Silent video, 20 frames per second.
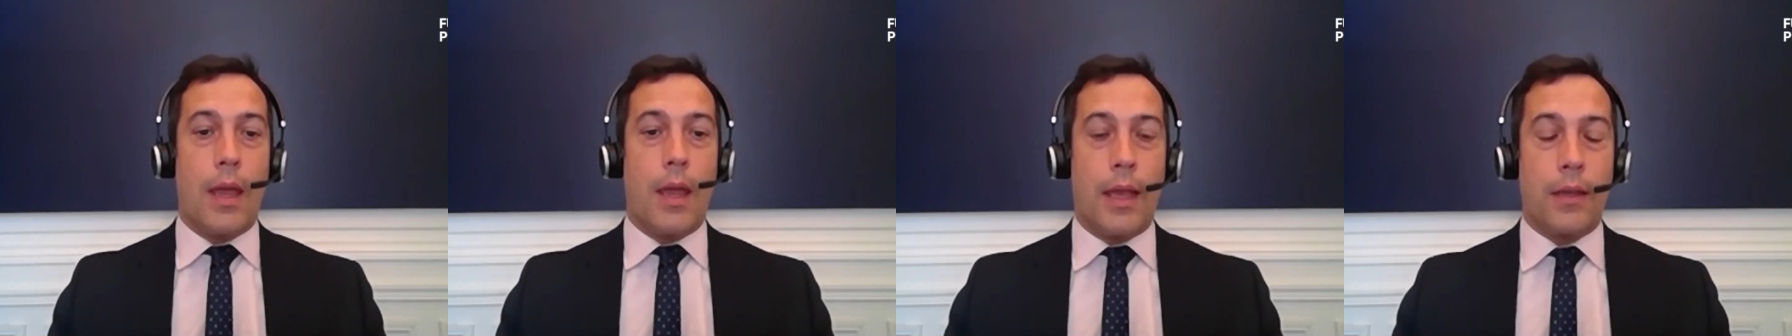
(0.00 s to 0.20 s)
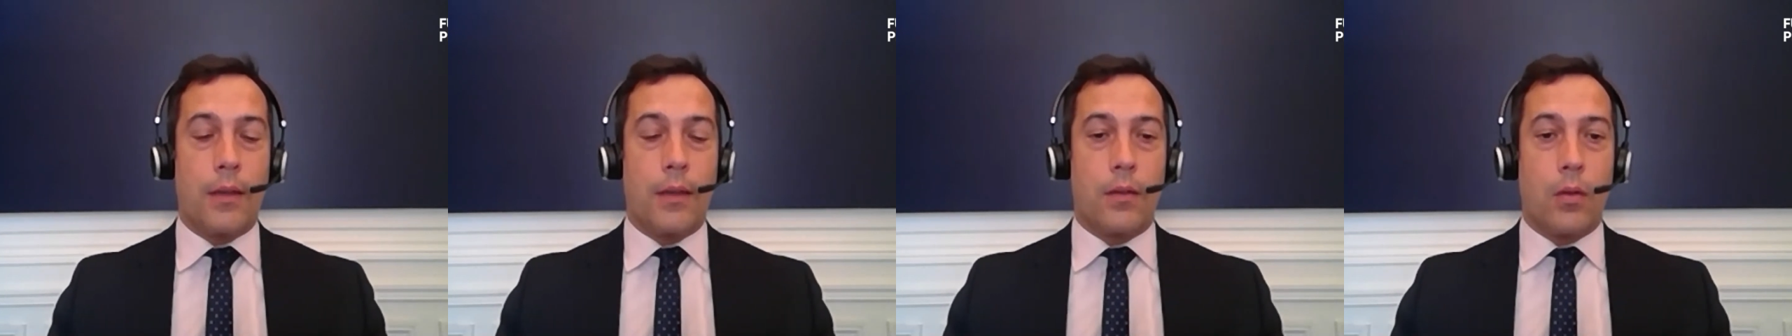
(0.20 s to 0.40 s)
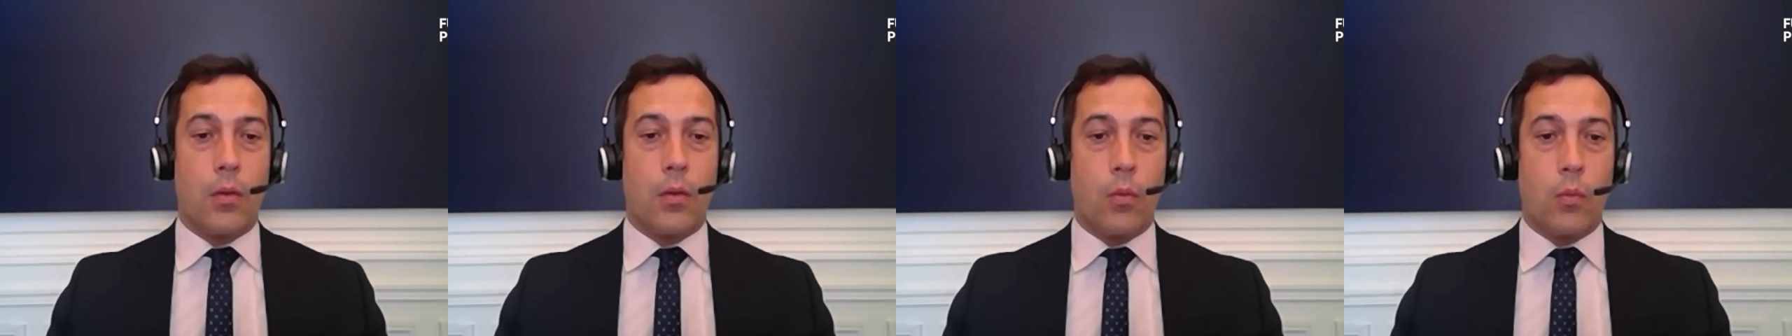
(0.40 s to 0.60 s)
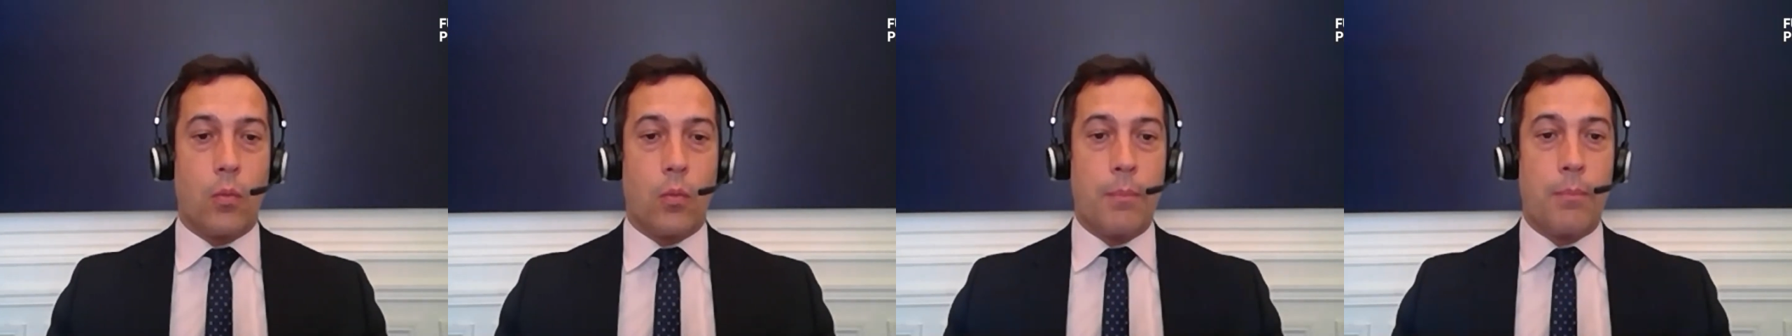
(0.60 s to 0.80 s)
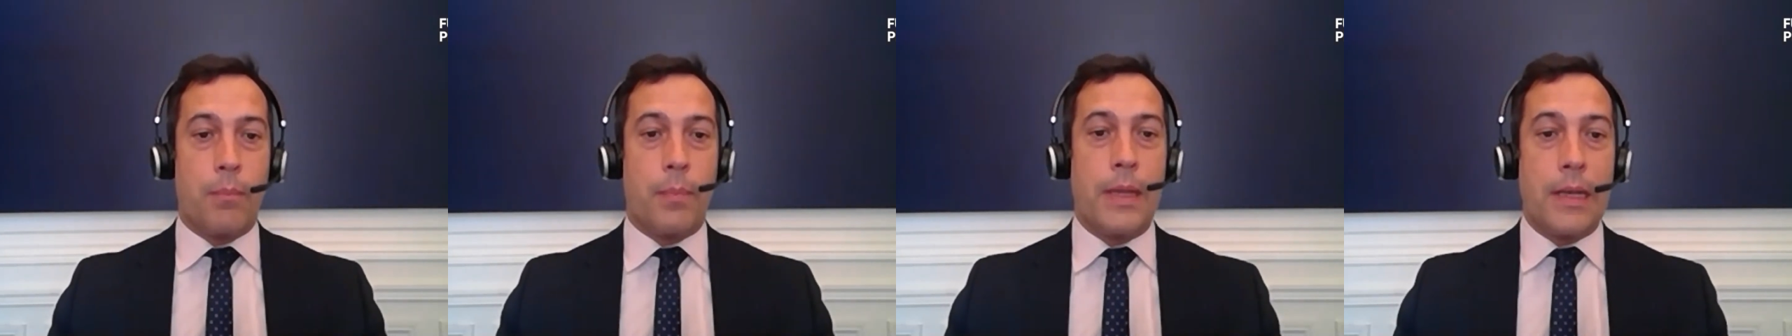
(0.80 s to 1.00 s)
and we
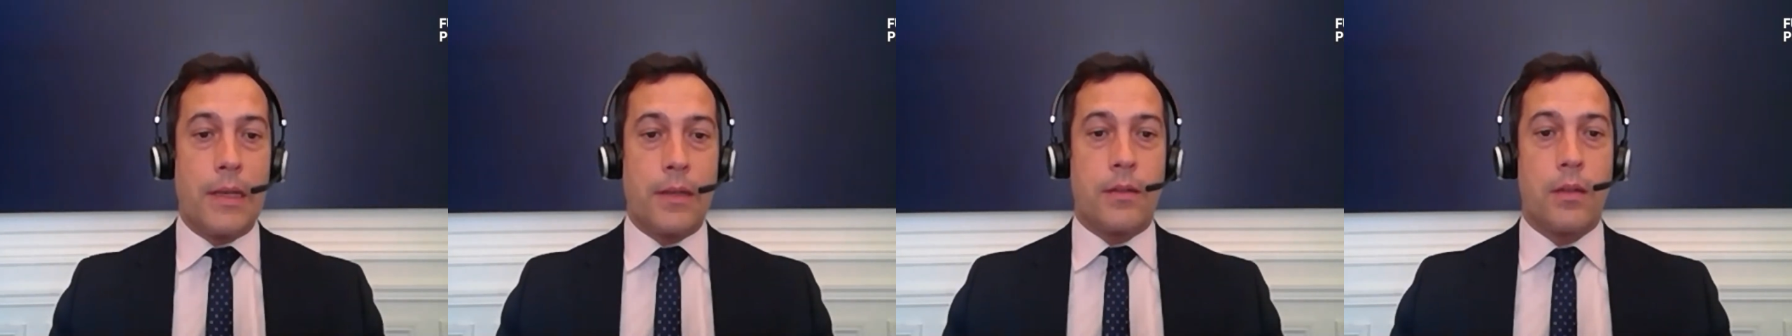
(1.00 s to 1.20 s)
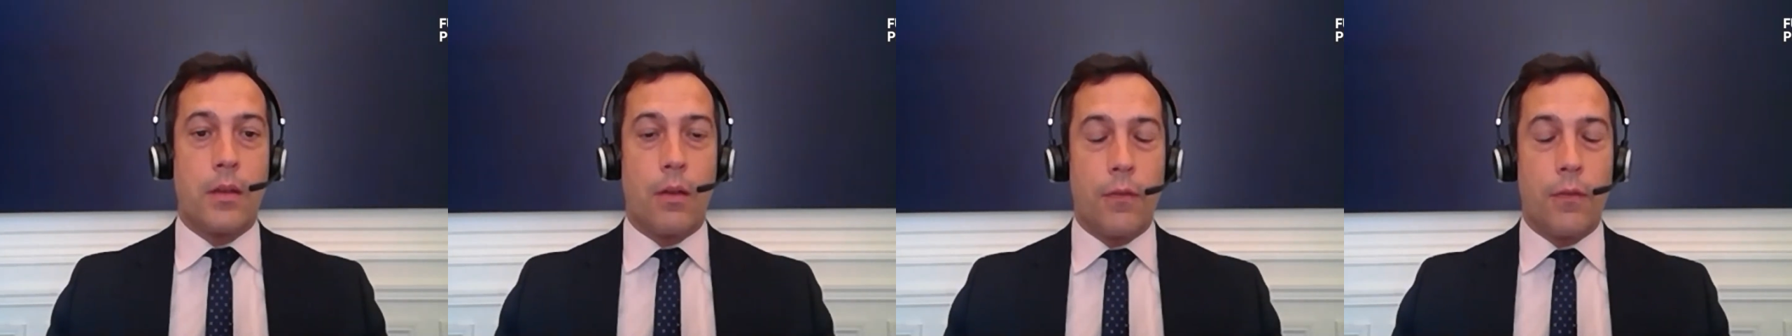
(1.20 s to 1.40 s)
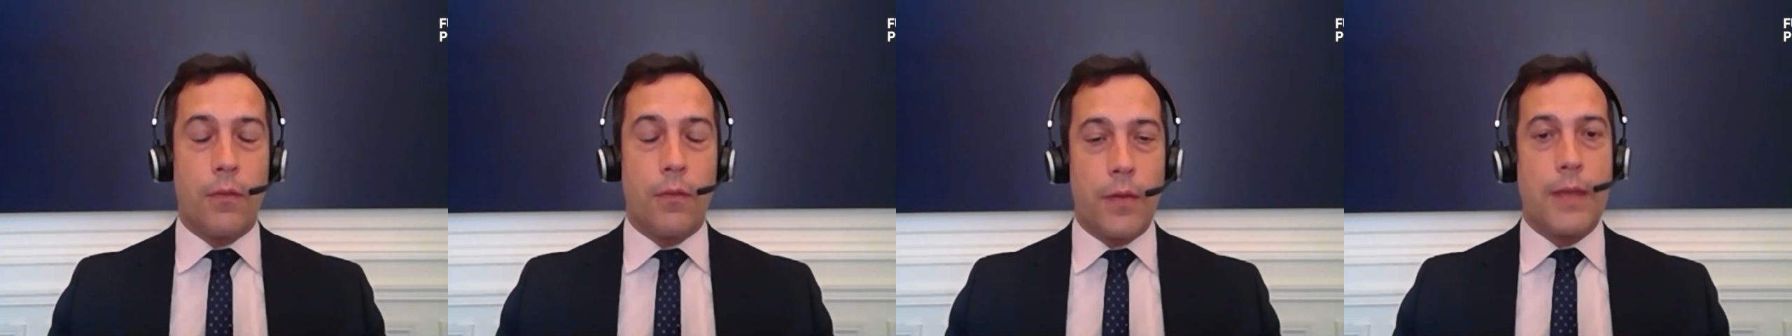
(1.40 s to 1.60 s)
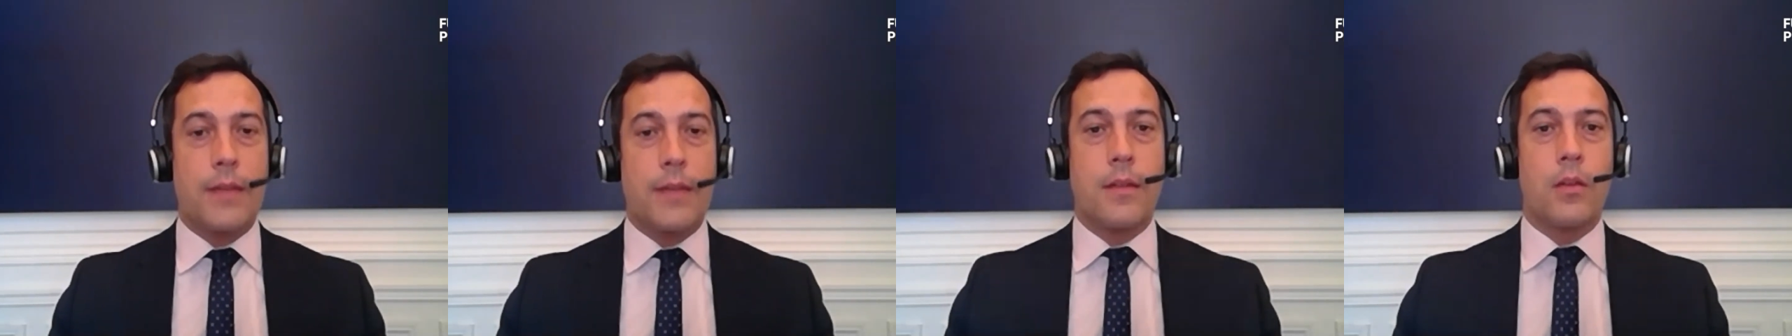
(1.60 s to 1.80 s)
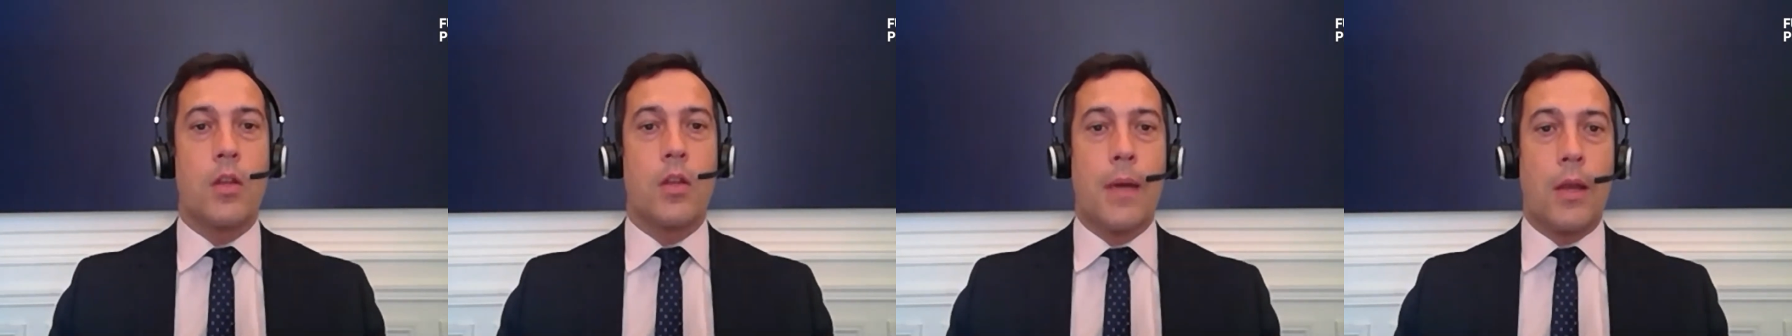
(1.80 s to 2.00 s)
build a fixed
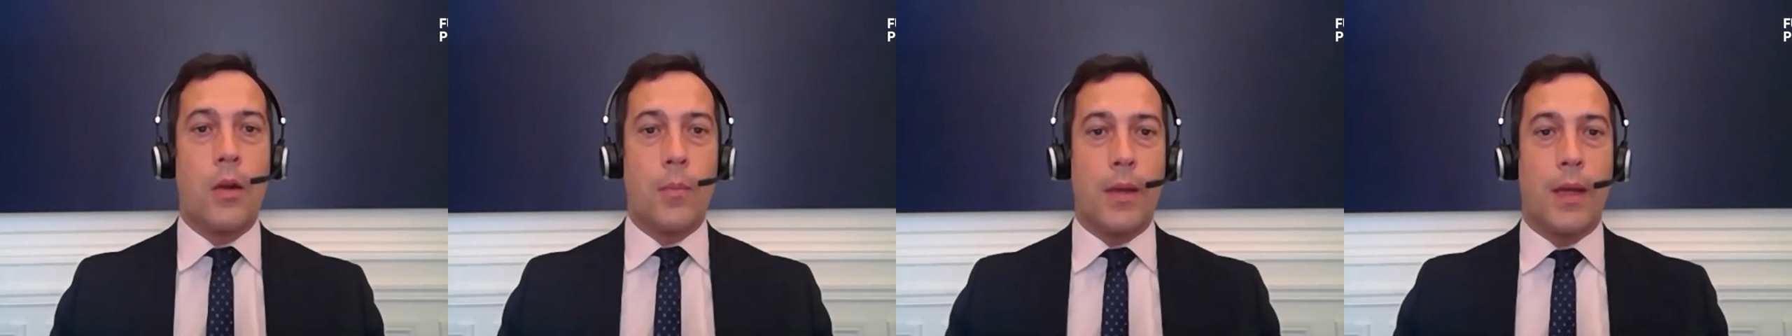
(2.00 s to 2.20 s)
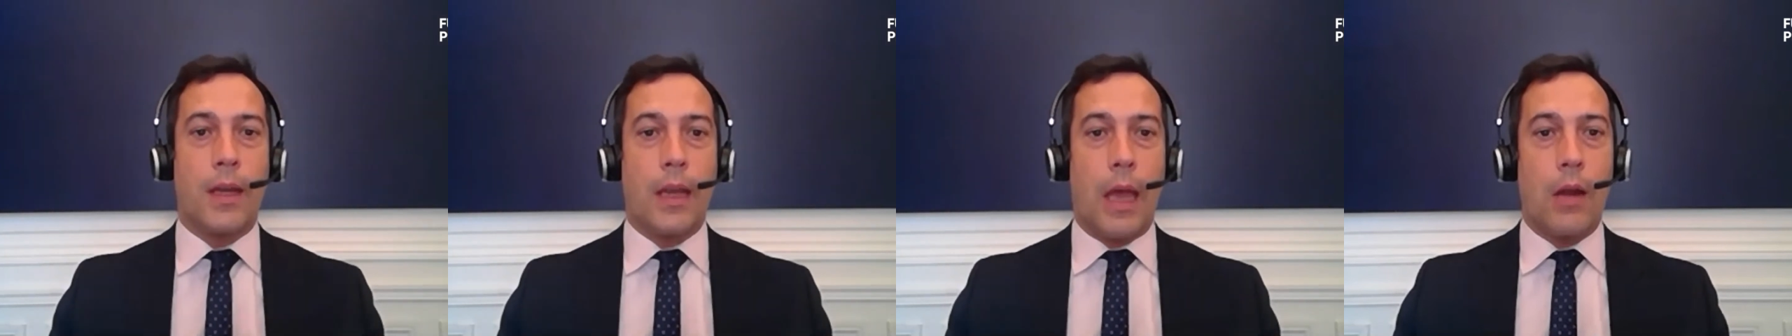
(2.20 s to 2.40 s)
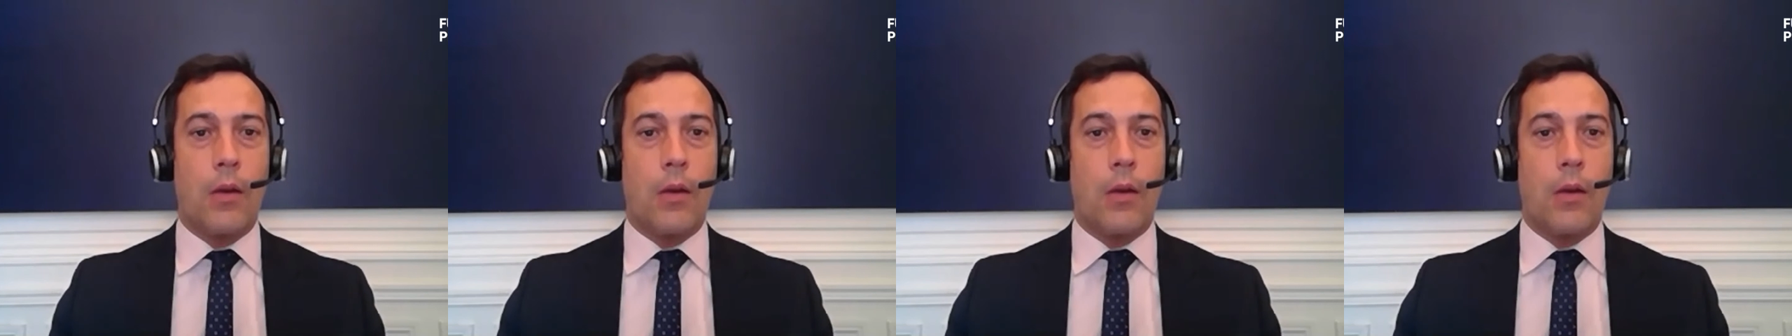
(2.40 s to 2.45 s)
income